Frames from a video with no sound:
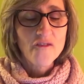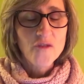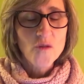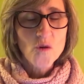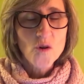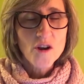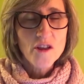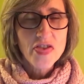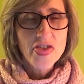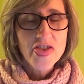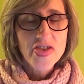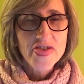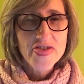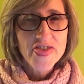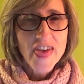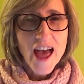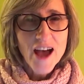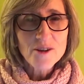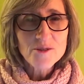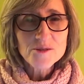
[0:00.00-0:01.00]

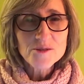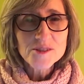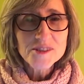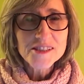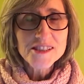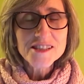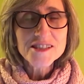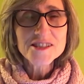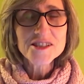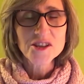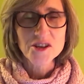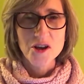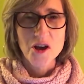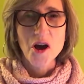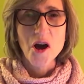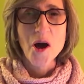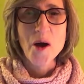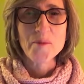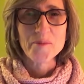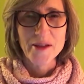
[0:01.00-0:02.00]
4,000
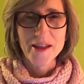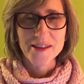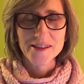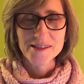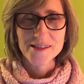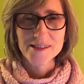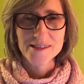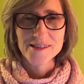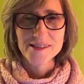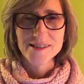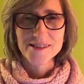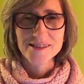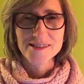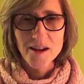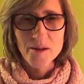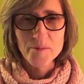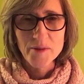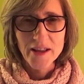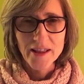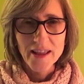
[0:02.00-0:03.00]
comments
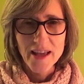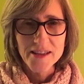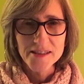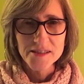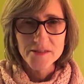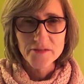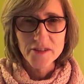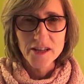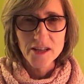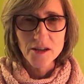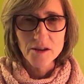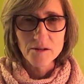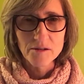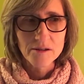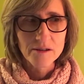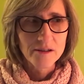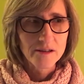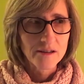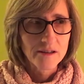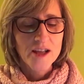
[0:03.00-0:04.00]
on my last video.
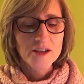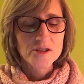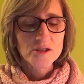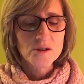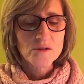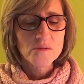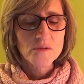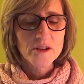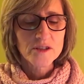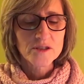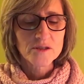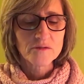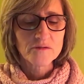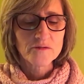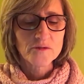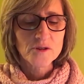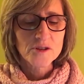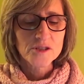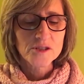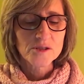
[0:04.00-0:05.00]
I don't want to
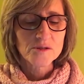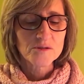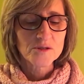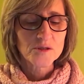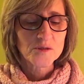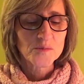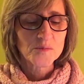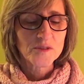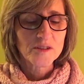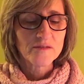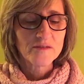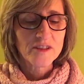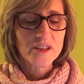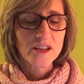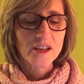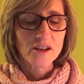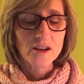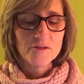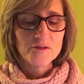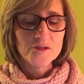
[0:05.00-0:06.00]
force you to be
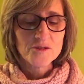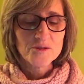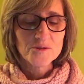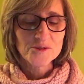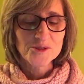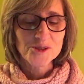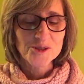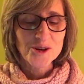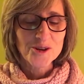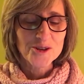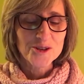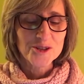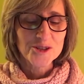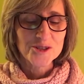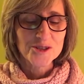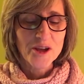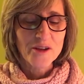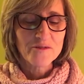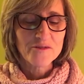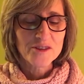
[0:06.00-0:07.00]
vegan. If you don't start
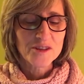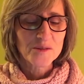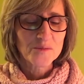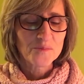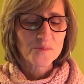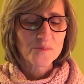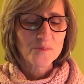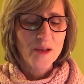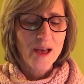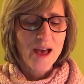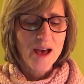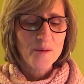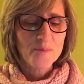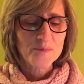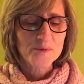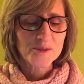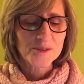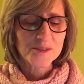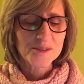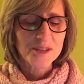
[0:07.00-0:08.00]
shoving
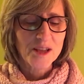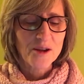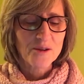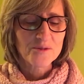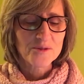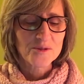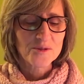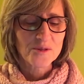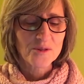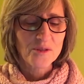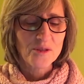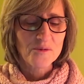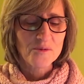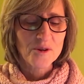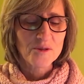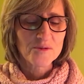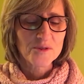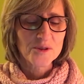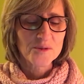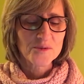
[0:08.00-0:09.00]
apples down your
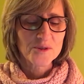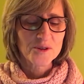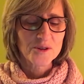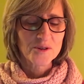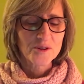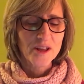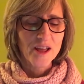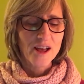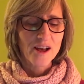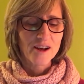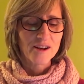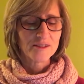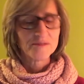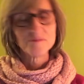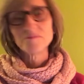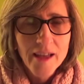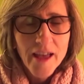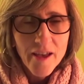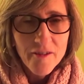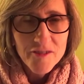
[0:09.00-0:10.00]
throat, you will go to hell.
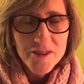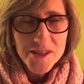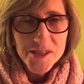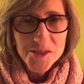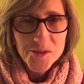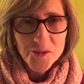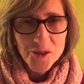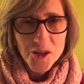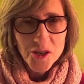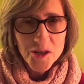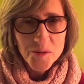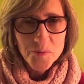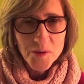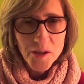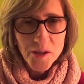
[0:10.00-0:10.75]
Heaven is for good